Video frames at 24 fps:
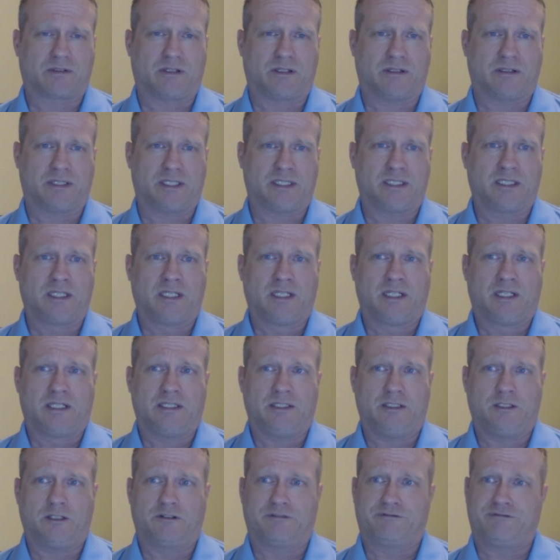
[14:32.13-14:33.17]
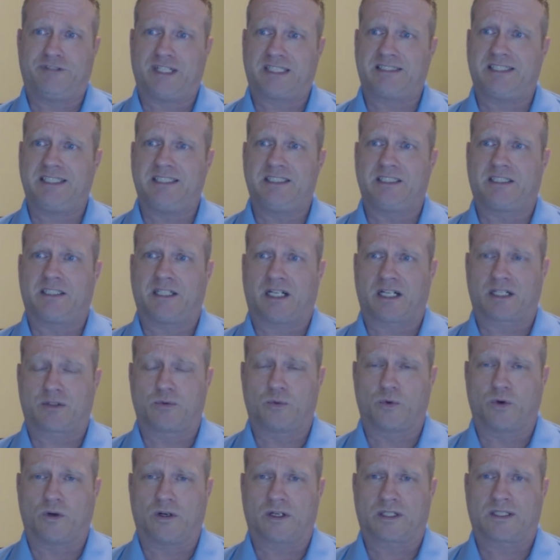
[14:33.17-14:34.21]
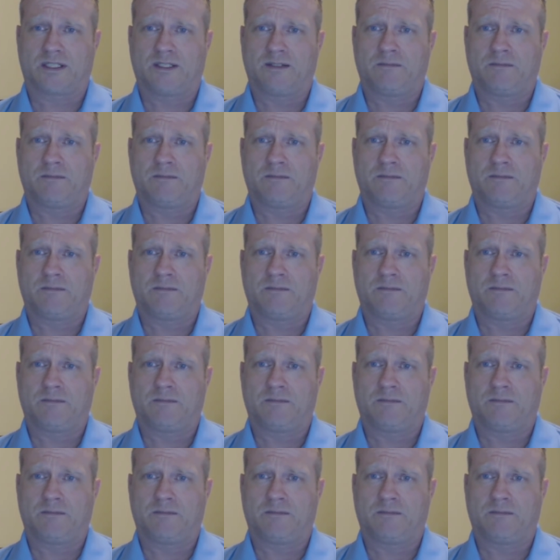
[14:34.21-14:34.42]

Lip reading: already. Fixing ductwork